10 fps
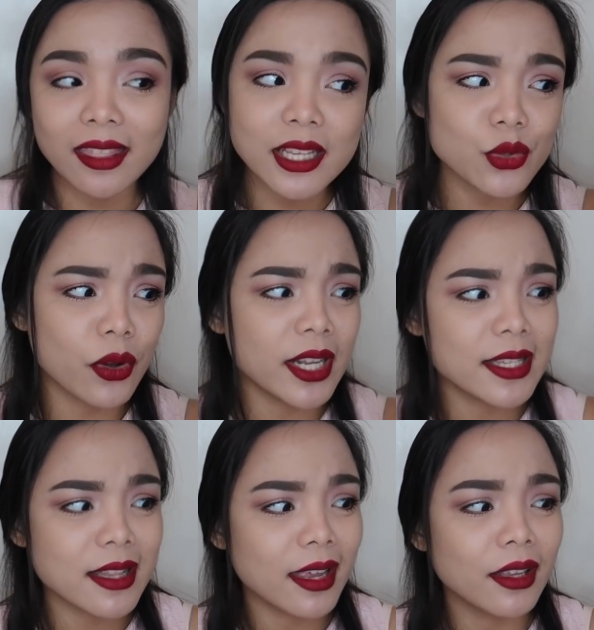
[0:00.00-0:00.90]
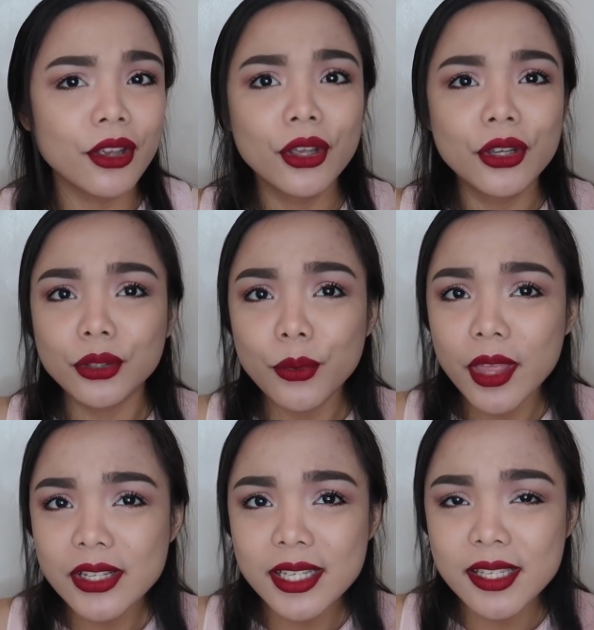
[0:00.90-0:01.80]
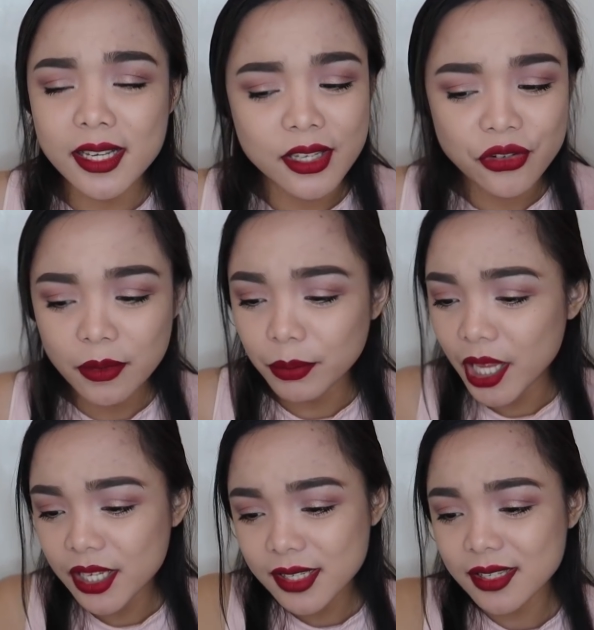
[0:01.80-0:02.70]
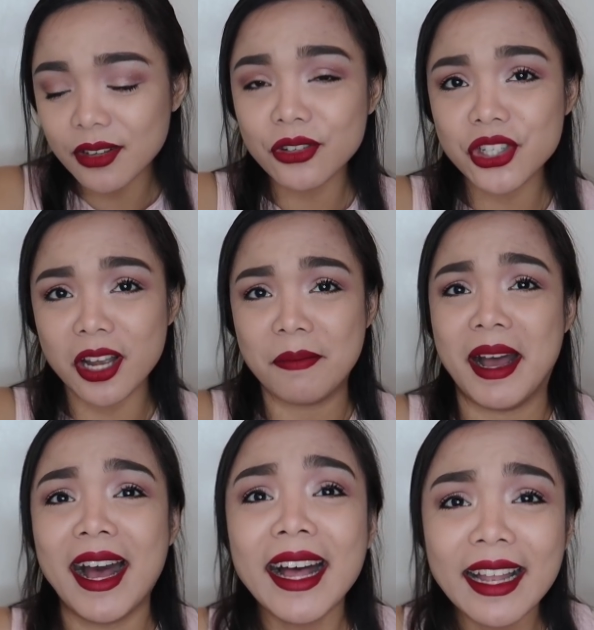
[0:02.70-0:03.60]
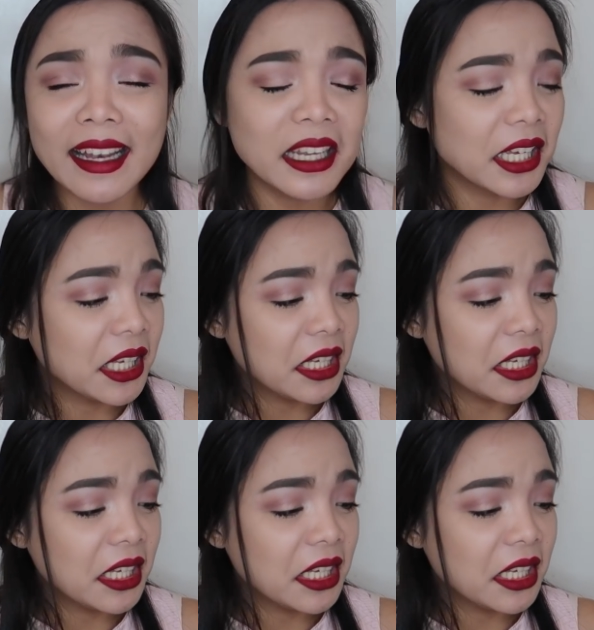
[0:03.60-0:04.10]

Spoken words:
This one is like 2600 plus. Ganun siya kamahal.